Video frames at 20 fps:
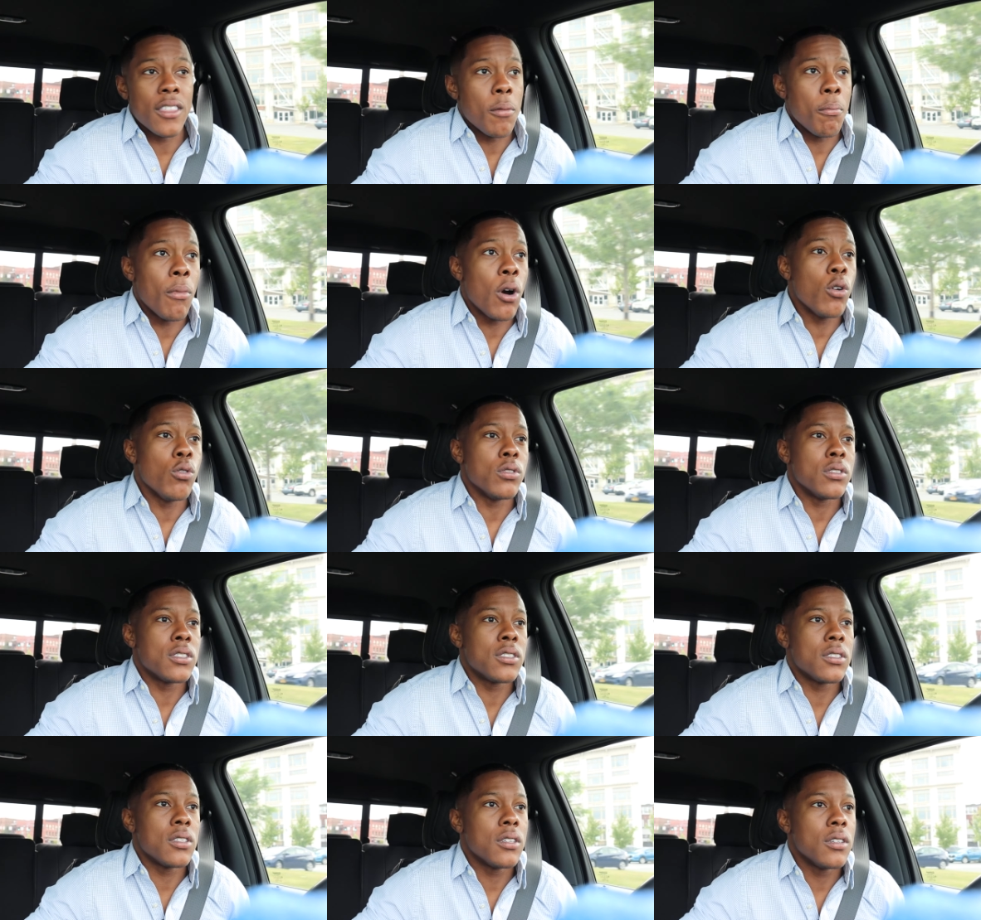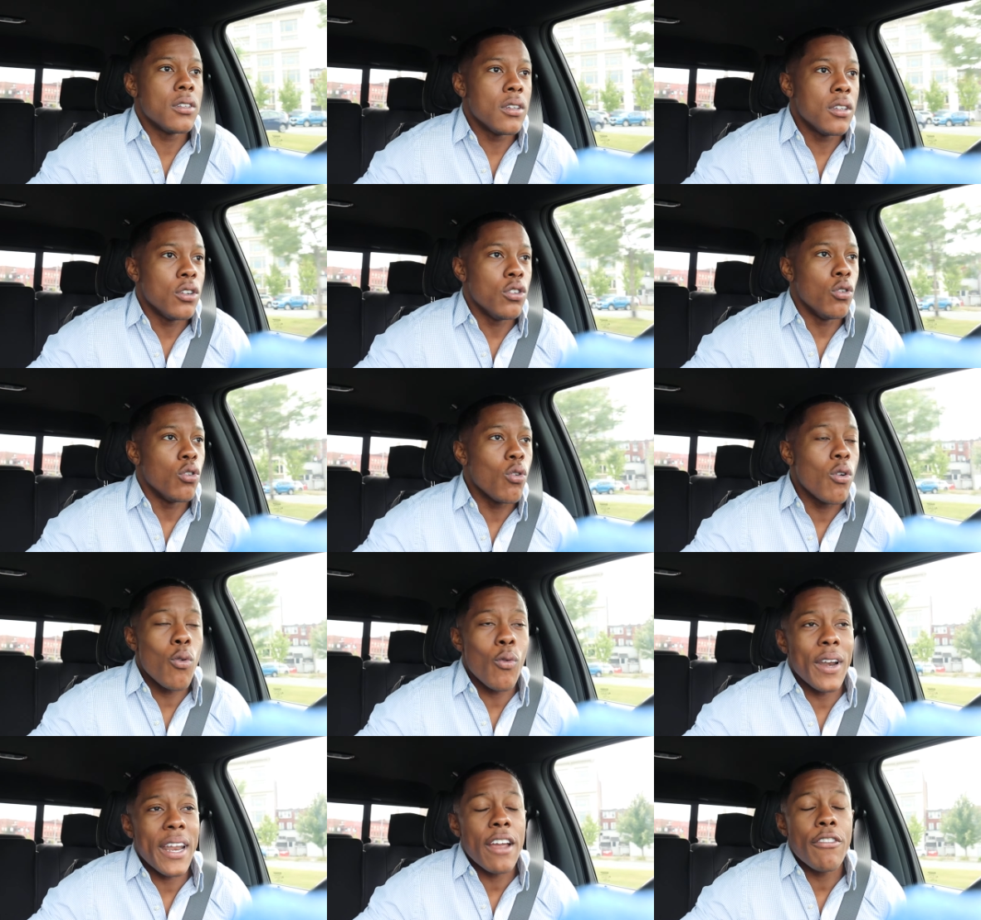the most. We
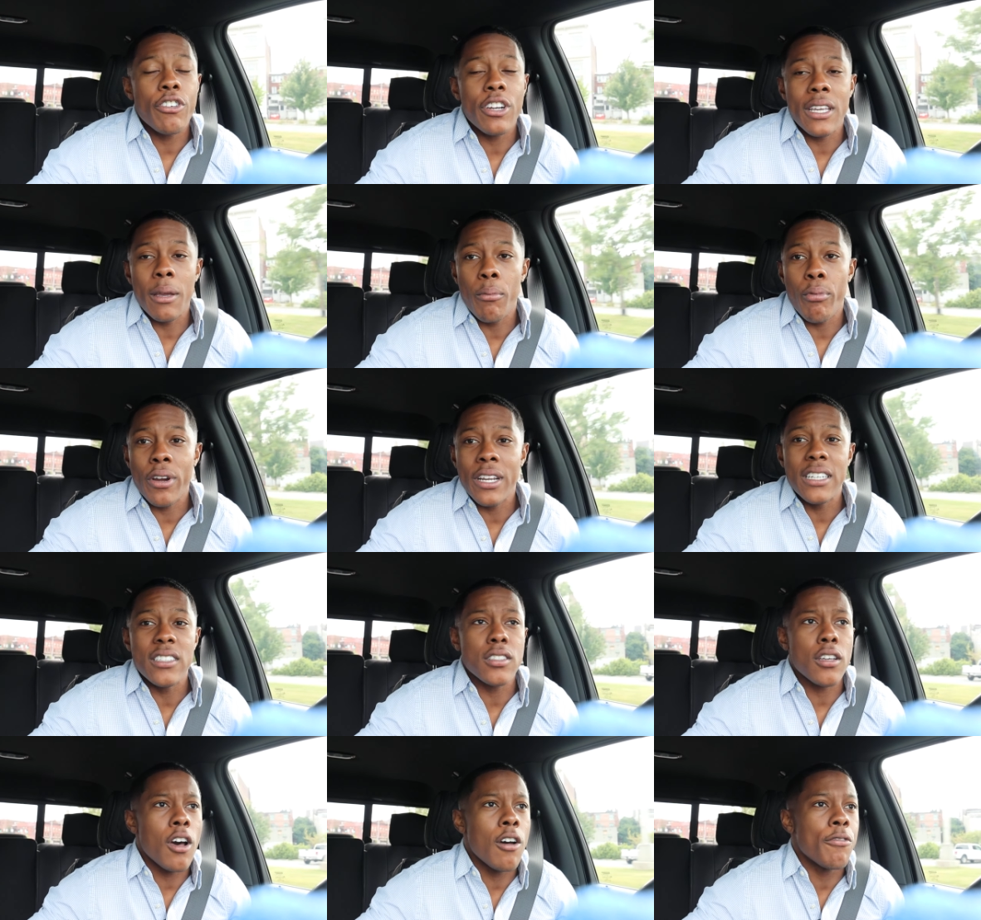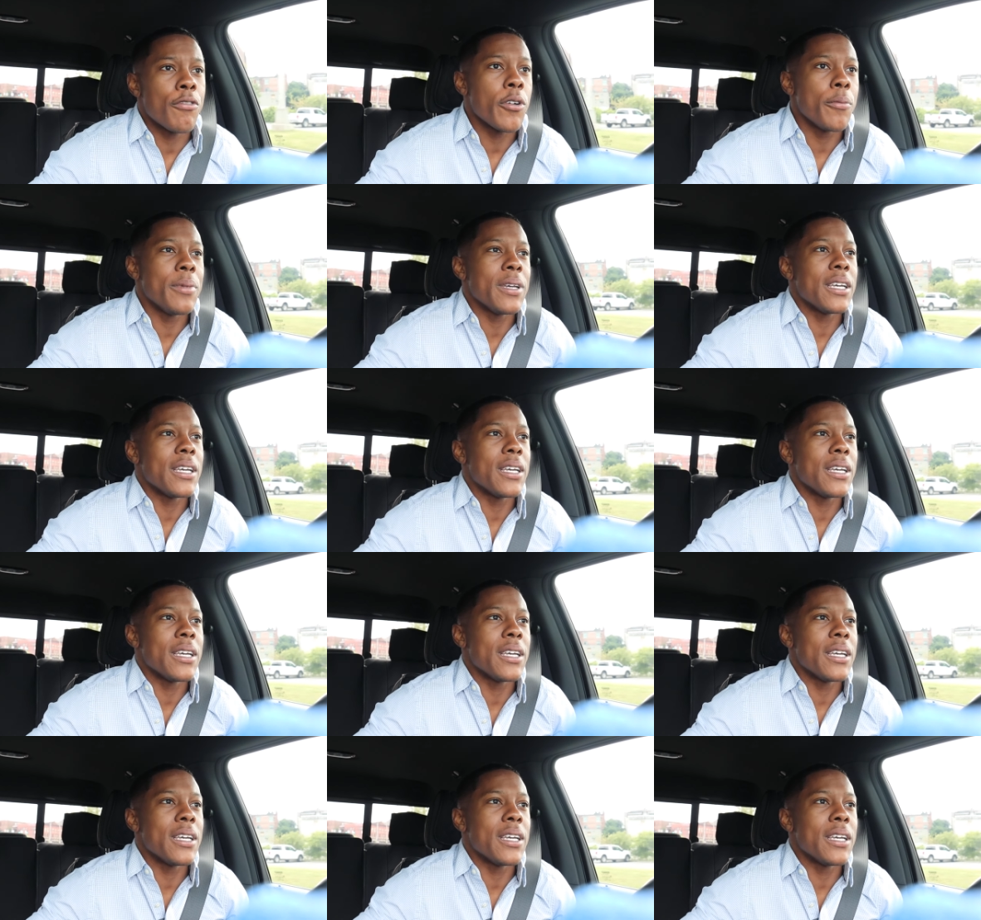want whatever can bring us comfort